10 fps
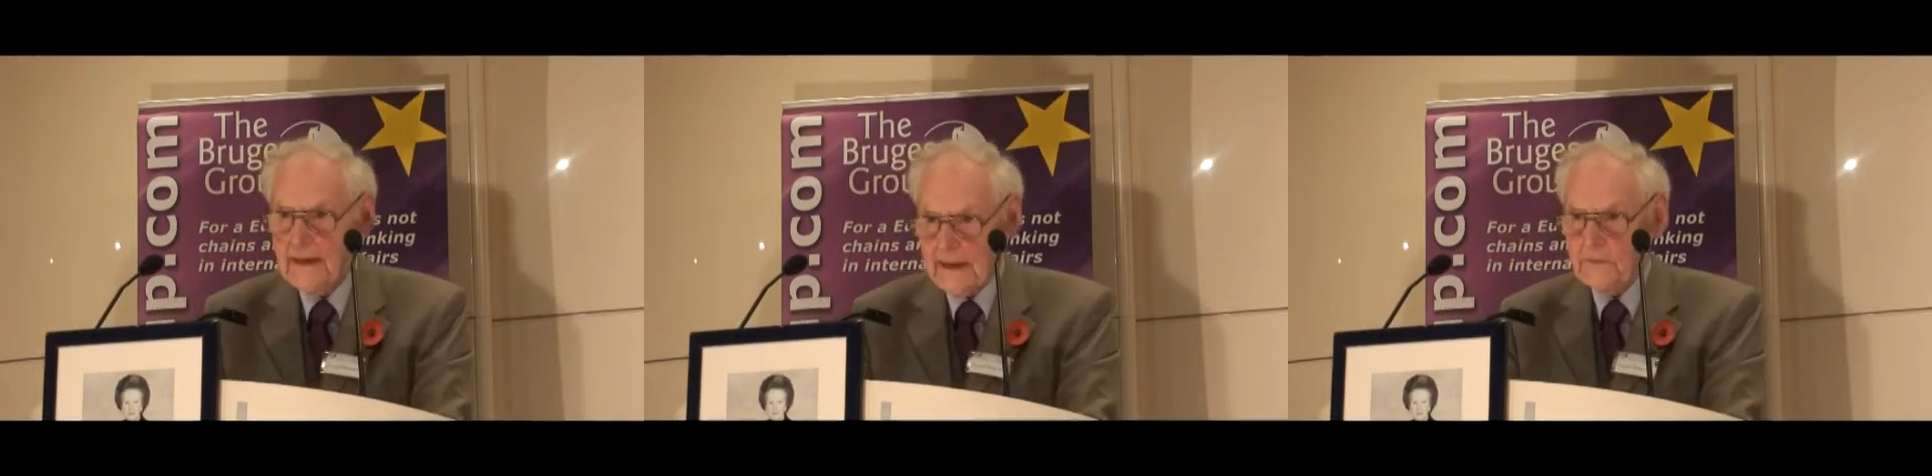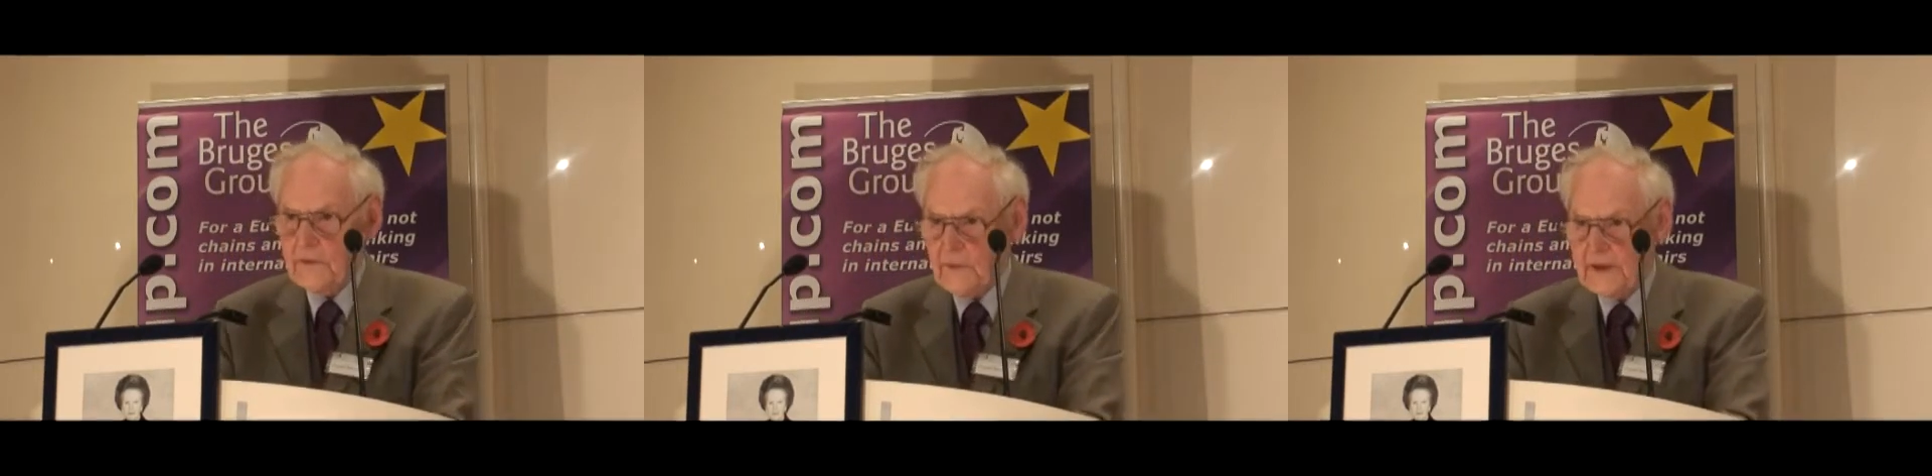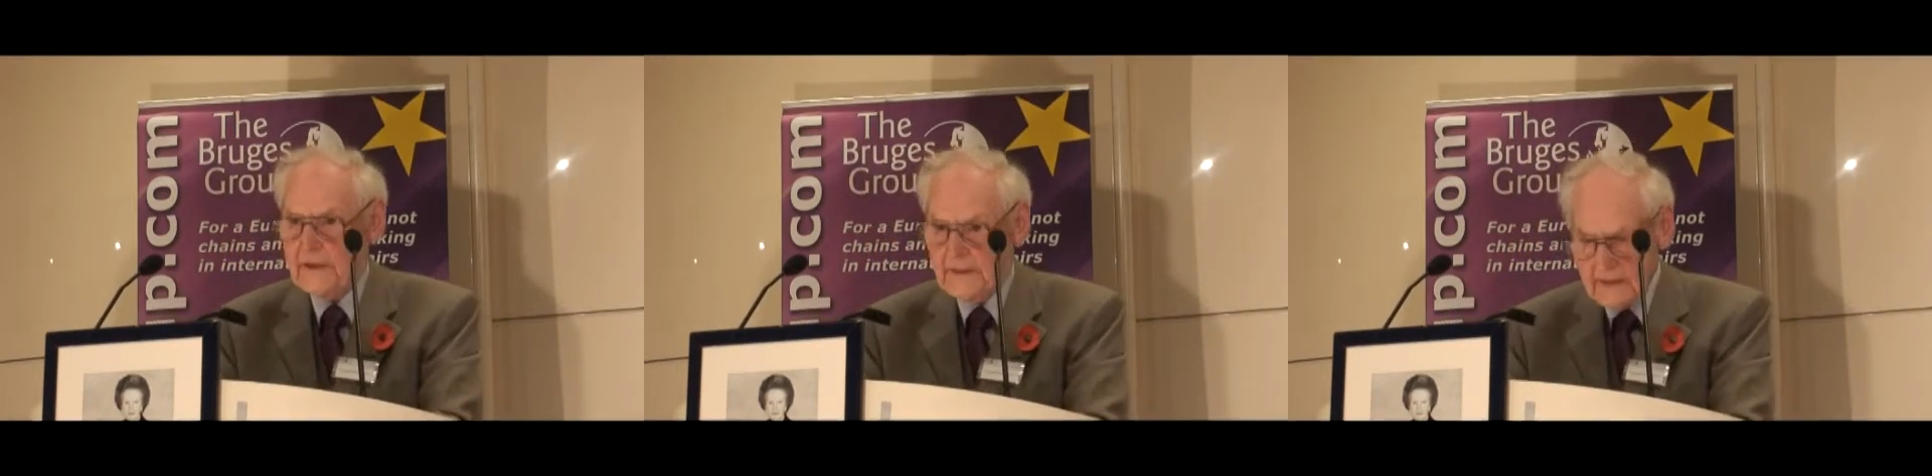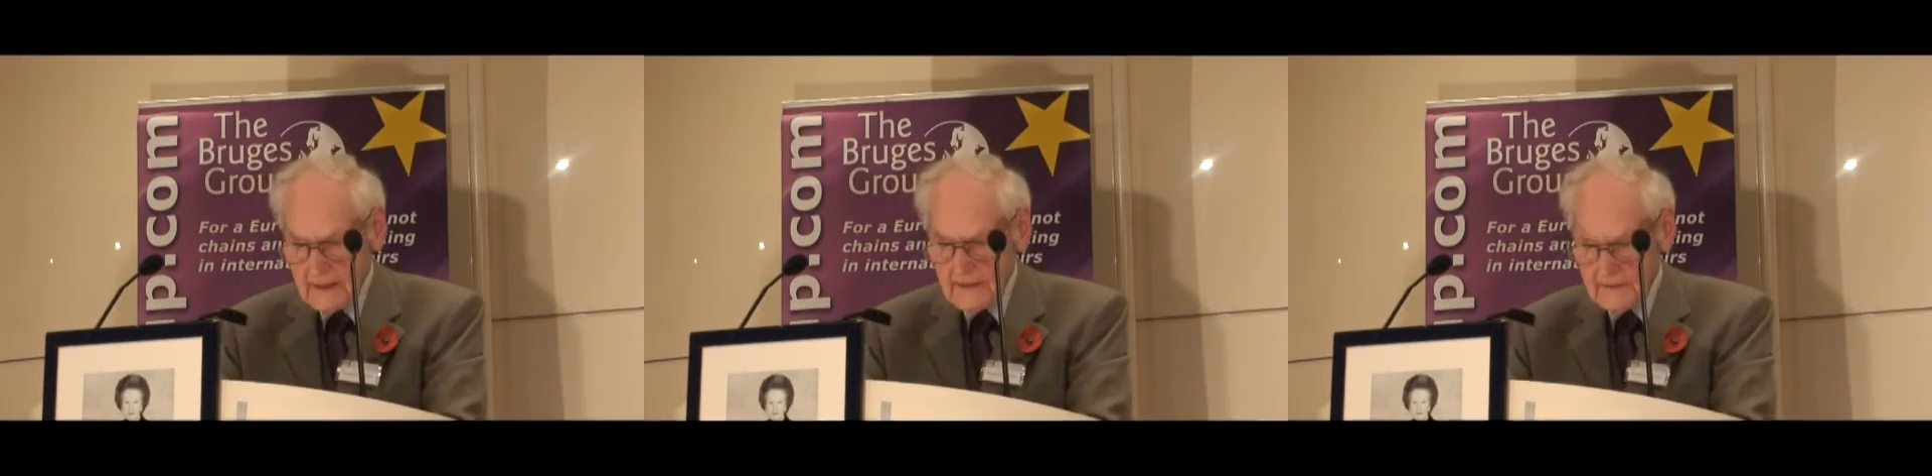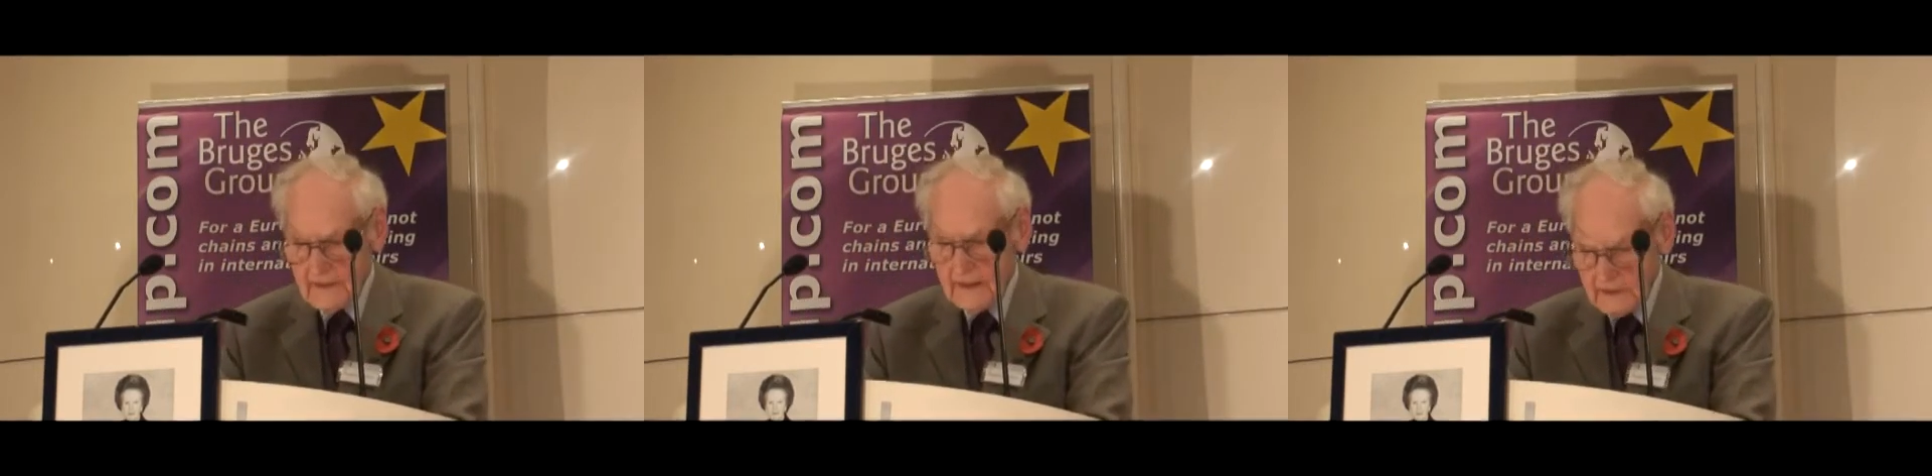and we were in
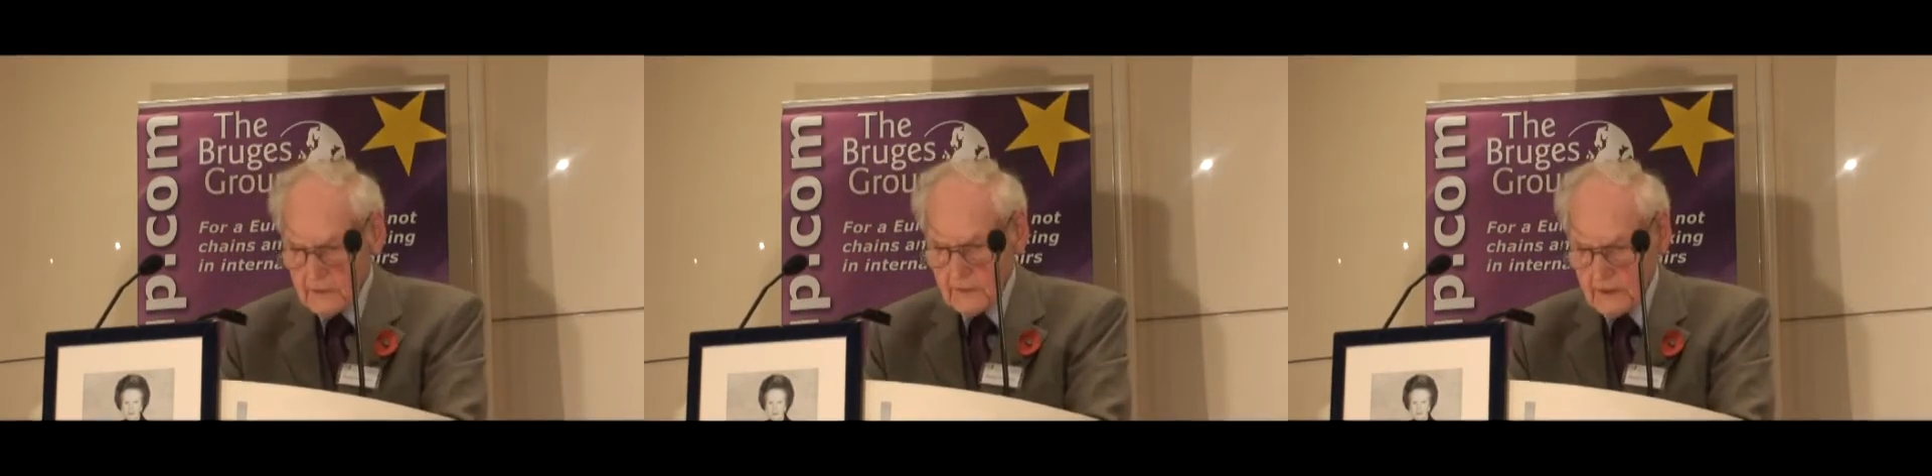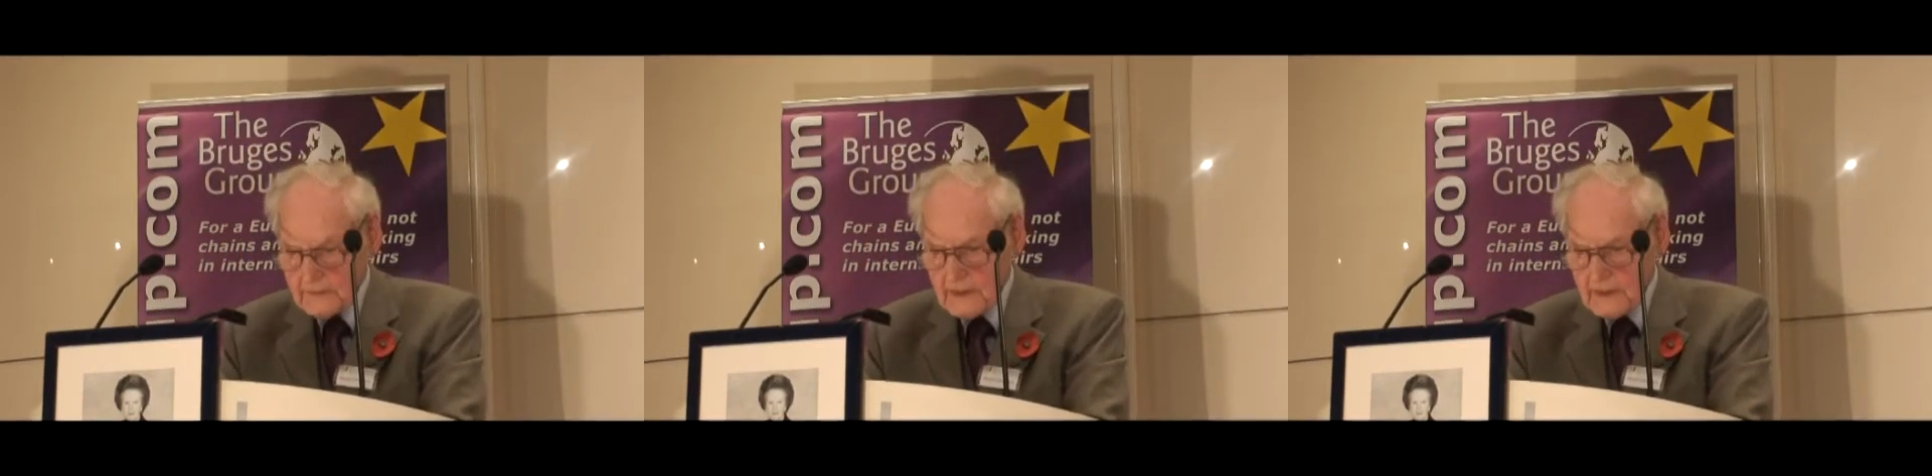the euro.